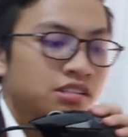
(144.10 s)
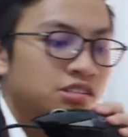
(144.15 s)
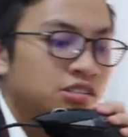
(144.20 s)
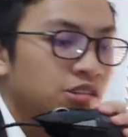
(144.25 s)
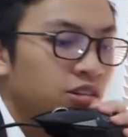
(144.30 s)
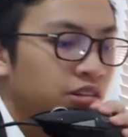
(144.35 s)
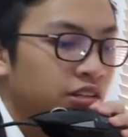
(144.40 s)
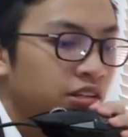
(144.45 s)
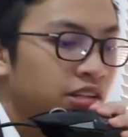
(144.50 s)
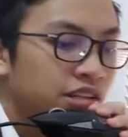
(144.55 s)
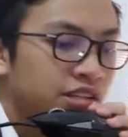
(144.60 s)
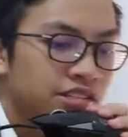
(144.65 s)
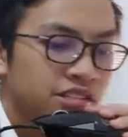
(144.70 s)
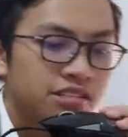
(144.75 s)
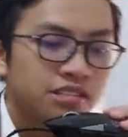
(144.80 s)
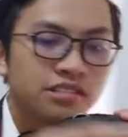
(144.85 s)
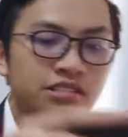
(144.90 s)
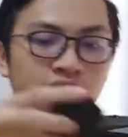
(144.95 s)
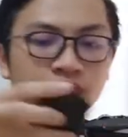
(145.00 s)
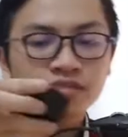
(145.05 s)
So
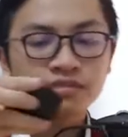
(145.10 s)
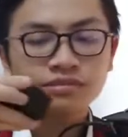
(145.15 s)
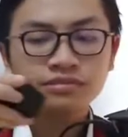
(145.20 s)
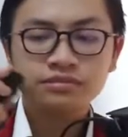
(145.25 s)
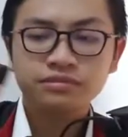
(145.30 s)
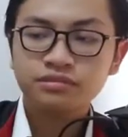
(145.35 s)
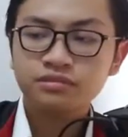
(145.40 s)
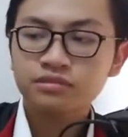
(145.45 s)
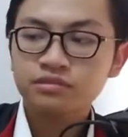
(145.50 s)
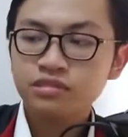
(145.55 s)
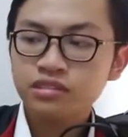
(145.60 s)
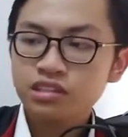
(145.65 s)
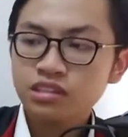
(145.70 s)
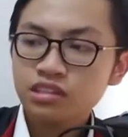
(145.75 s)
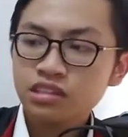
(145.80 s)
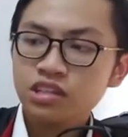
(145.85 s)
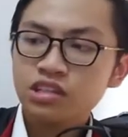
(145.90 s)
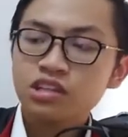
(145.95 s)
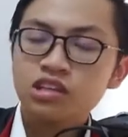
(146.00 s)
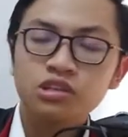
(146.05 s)
this
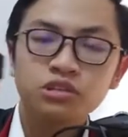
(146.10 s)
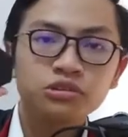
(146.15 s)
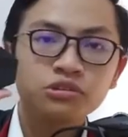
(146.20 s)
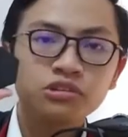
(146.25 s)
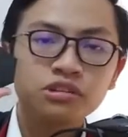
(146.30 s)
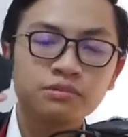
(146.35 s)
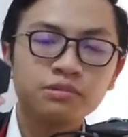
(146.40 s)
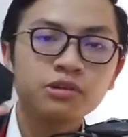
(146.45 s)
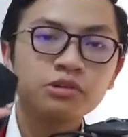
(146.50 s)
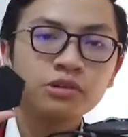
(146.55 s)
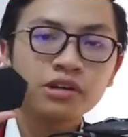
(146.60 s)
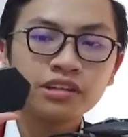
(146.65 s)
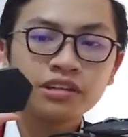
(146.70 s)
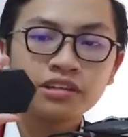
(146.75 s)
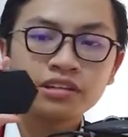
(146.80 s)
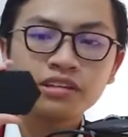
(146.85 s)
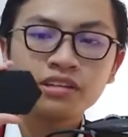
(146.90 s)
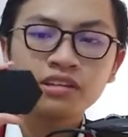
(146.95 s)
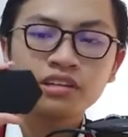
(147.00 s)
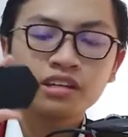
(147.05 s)
tunable weight,
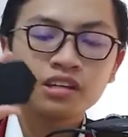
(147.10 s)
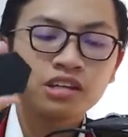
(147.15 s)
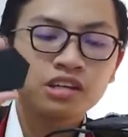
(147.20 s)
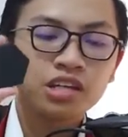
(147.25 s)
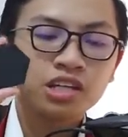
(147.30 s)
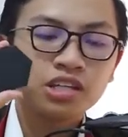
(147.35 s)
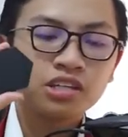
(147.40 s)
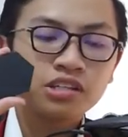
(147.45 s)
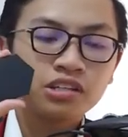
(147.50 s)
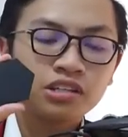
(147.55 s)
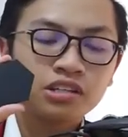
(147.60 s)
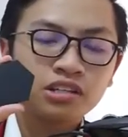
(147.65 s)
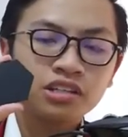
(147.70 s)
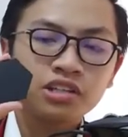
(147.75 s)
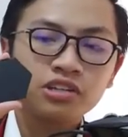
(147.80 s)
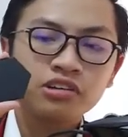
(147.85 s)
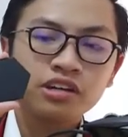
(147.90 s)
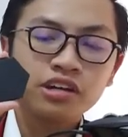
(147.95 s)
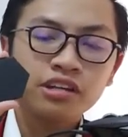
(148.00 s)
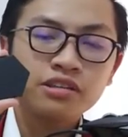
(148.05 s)

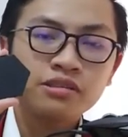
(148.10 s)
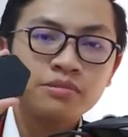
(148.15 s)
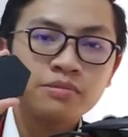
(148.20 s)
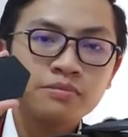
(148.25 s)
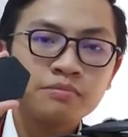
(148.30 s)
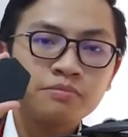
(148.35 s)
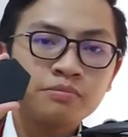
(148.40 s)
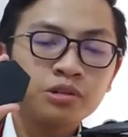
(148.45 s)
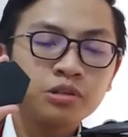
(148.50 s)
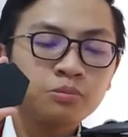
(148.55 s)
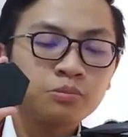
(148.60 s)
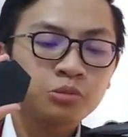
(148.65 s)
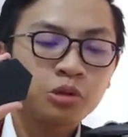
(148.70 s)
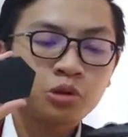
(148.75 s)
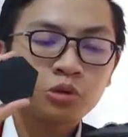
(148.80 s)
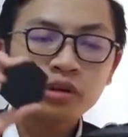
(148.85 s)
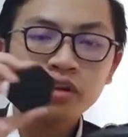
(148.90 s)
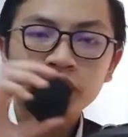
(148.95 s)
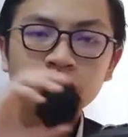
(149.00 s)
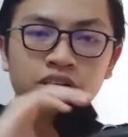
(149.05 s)
you can put more
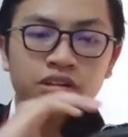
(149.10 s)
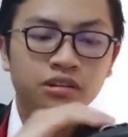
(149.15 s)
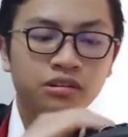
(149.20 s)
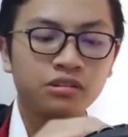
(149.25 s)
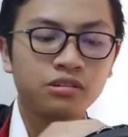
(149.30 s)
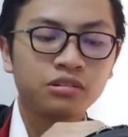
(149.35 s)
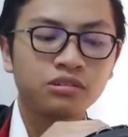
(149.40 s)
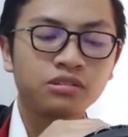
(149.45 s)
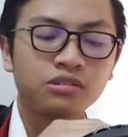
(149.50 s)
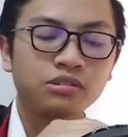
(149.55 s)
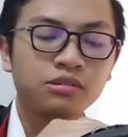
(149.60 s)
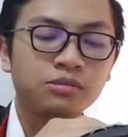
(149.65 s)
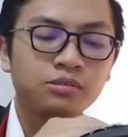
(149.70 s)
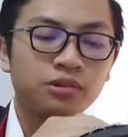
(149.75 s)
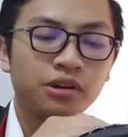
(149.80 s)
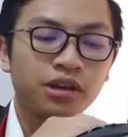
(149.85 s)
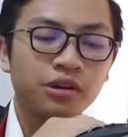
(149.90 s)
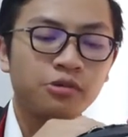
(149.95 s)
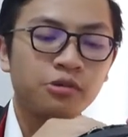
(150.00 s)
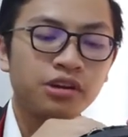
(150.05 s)
rack on
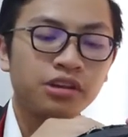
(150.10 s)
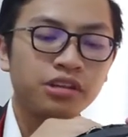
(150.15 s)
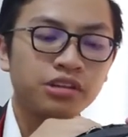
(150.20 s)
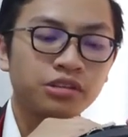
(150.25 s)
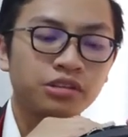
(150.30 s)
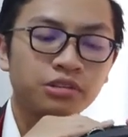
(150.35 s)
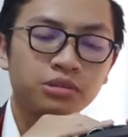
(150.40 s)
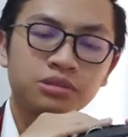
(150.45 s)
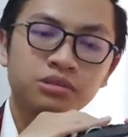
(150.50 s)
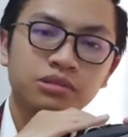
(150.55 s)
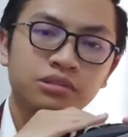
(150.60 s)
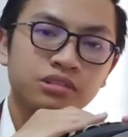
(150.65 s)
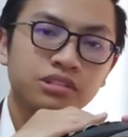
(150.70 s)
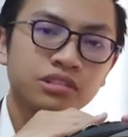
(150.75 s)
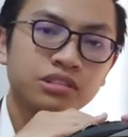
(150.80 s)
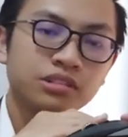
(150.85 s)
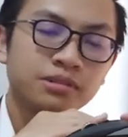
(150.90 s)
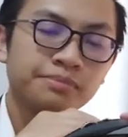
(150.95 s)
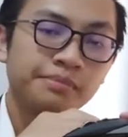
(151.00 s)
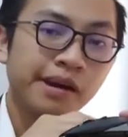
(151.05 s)
weight to
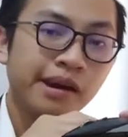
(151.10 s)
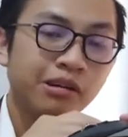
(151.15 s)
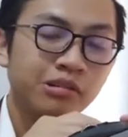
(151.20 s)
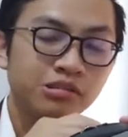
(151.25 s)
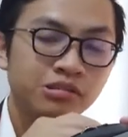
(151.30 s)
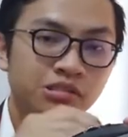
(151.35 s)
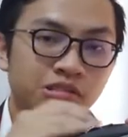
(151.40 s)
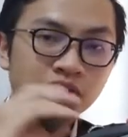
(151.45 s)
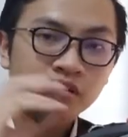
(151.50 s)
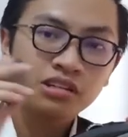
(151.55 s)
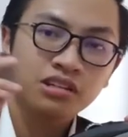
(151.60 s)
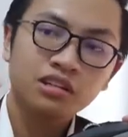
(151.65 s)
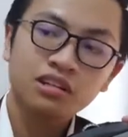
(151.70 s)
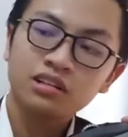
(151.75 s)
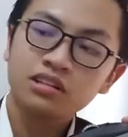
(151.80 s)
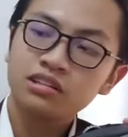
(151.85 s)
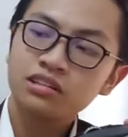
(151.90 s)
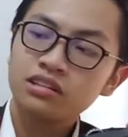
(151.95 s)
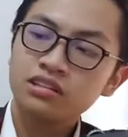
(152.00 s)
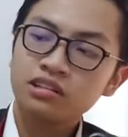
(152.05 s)
the mouse.
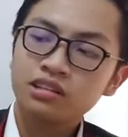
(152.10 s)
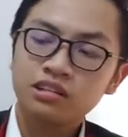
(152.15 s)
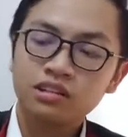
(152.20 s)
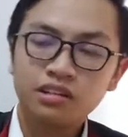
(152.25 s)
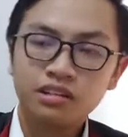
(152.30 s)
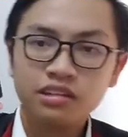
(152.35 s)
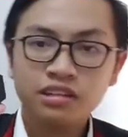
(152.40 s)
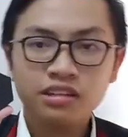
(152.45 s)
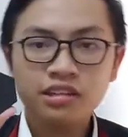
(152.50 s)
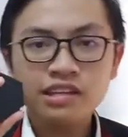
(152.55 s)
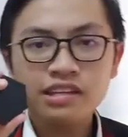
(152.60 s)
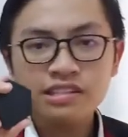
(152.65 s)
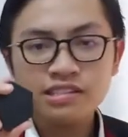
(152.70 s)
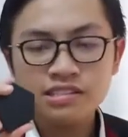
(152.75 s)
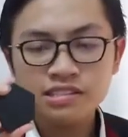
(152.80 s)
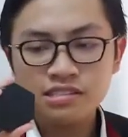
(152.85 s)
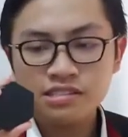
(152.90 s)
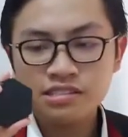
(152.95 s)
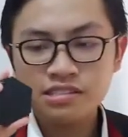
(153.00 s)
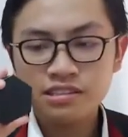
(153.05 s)
In
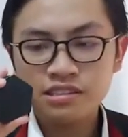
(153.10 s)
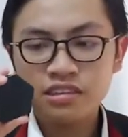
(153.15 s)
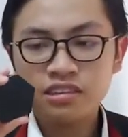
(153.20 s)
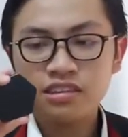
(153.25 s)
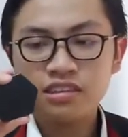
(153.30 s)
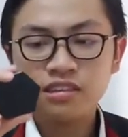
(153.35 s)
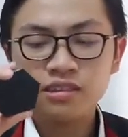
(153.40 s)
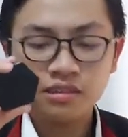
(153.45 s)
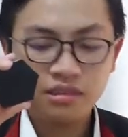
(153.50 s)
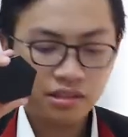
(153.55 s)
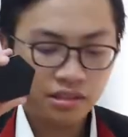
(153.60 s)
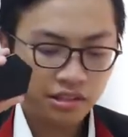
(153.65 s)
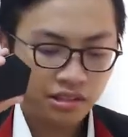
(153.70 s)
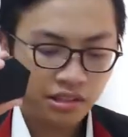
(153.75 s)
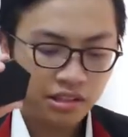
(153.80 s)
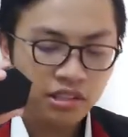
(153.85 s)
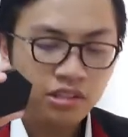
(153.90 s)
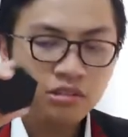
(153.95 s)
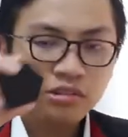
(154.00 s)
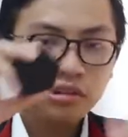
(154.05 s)
this
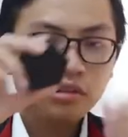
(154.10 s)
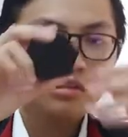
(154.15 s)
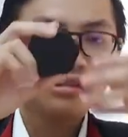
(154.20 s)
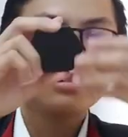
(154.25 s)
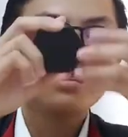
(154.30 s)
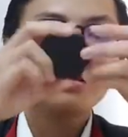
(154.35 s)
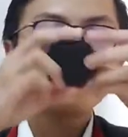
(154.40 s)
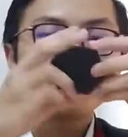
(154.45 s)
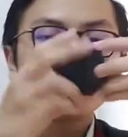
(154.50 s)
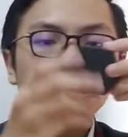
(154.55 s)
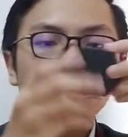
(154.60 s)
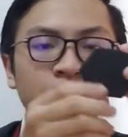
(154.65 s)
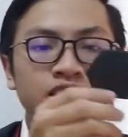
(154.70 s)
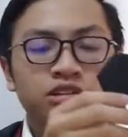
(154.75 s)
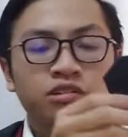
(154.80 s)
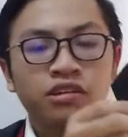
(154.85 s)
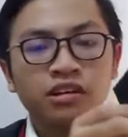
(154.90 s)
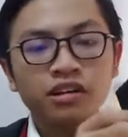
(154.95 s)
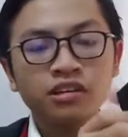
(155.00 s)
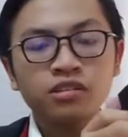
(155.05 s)
Hero,
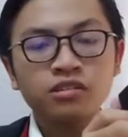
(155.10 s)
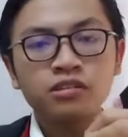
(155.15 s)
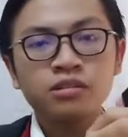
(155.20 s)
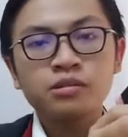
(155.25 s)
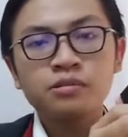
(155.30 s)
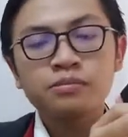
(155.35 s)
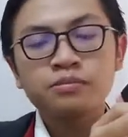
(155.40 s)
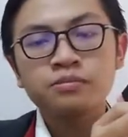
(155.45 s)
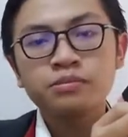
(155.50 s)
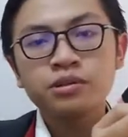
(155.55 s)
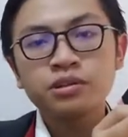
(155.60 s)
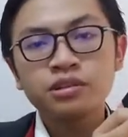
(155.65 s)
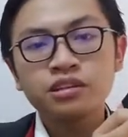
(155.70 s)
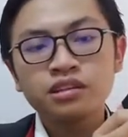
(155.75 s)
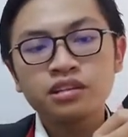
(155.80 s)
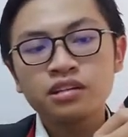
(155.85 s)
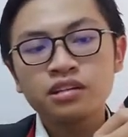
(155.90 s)
you can put